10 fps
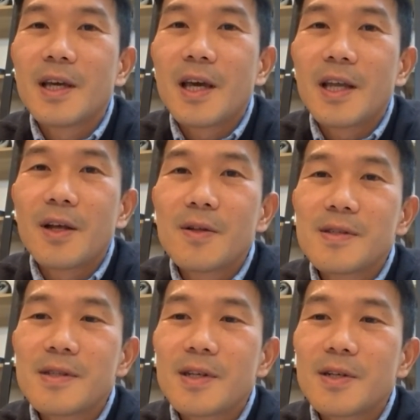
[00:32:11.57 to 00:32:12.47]
And
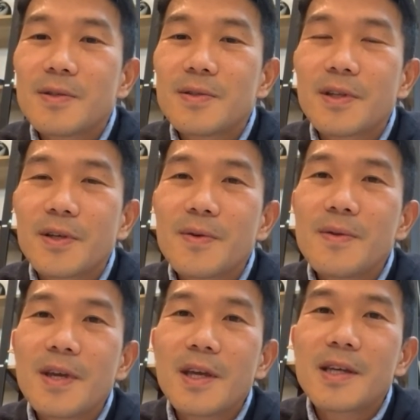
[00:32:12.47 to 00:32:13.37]
also the good
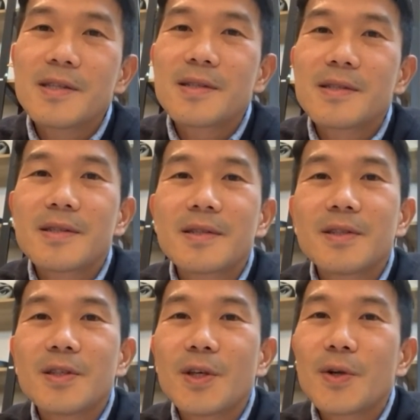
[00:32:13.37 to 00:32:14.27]
thing is
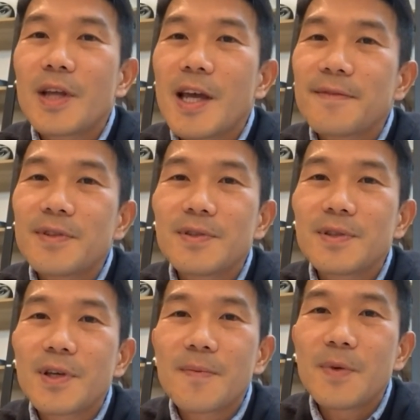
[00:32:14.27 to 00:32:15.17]
you don't have to
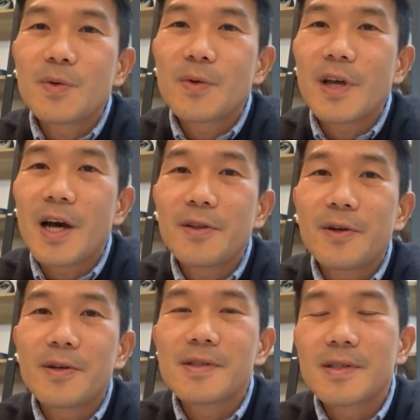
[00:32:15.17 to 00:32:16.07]
compete with
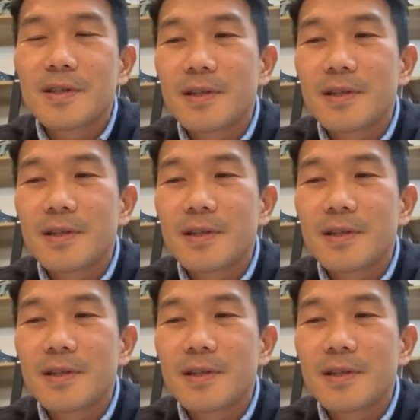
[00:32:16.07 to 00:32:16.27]
others.